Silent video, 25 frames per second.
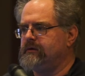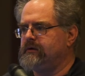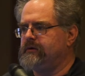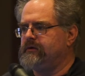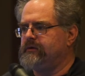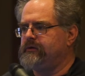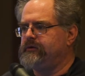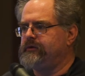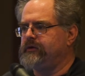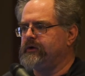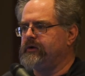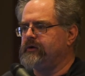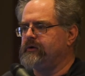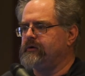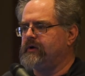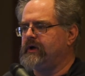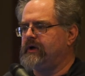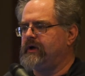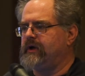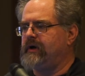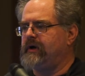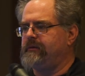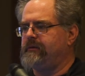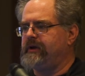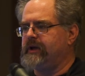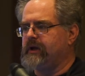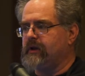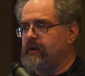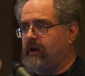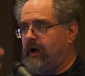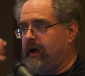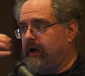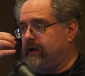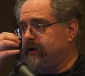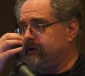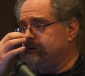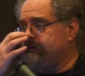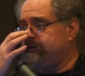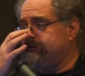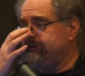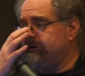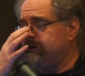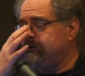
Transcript: so I, I mean, a lot of